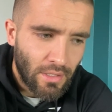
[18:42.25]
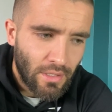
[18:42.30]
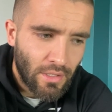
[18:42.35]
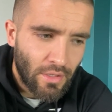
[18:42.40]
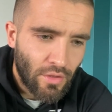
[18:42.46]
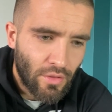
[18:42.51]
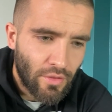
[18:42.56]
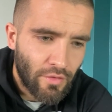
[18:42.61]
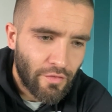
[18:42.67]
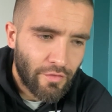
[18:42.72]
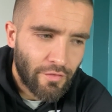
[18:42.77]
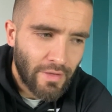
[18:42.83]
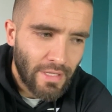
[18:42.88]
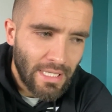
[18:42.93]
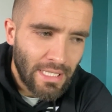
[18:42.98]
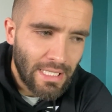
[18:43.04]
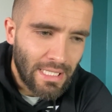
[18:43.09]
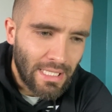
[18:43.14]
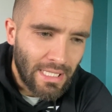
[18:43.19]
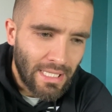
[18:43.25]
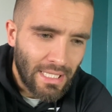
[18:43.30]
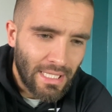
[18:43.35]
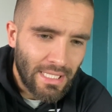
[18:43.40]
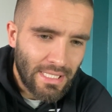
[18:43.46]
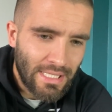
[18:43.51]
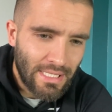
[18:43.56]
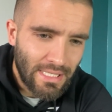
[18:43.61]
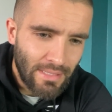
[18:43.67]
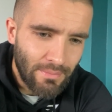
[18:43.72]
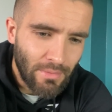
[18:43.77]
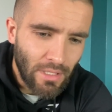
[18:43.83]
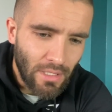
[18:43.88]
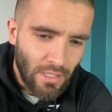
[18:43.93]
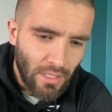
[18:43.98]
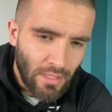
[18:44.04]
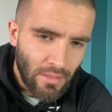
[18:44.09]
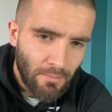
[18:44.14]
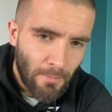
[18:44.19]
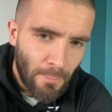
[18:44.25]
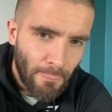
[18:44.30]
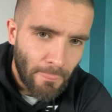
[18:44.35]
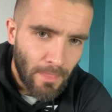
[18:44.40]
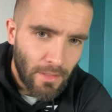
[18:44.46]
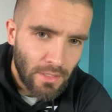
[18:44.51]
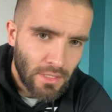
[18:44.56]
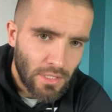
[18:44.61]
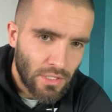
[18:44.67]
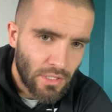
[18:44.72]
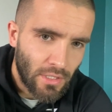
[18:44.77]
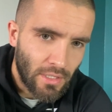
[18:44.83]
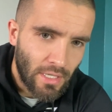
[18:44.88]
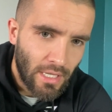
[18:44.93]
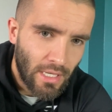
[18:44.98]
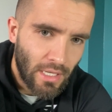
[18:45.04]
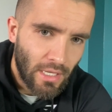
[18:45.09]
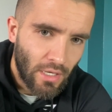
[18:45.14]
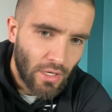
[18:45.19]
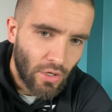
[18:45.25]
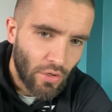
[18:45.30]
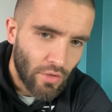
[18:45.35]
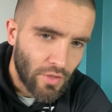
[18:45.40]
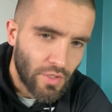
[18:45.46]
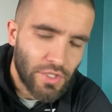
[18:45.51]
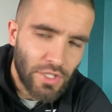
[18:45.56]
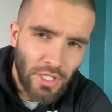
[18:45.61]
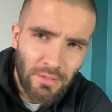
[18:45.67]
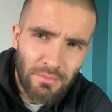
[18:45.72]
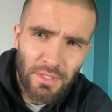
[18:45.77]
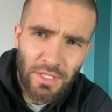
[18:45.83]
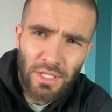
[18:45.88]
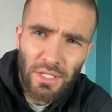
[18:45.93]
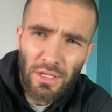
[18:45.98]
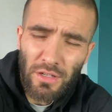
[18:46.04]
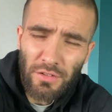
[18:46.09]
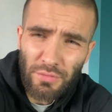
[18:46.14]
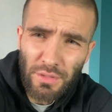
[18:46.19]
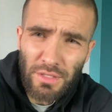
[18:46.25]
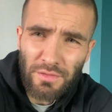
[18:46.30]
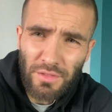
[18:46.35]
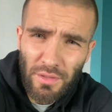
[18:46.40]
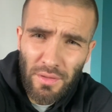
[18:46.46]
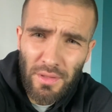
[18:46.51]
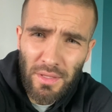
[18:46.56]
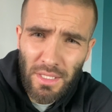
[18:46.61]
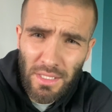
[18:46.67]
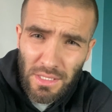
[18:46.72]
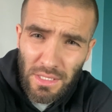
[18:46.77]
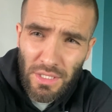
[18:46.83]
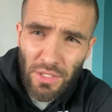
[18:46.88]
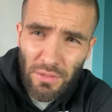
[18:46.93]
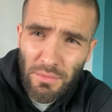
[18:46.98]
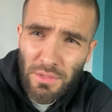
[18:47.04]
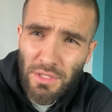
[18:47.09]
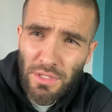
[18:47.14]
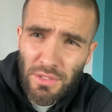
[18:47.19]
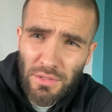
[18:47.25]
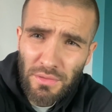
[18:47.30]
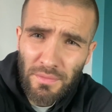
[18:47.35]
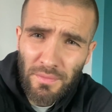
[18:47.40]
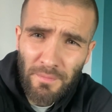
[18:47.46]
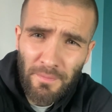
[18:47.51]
the feeling is similar to other times in your life when you've done things that you don't want to do.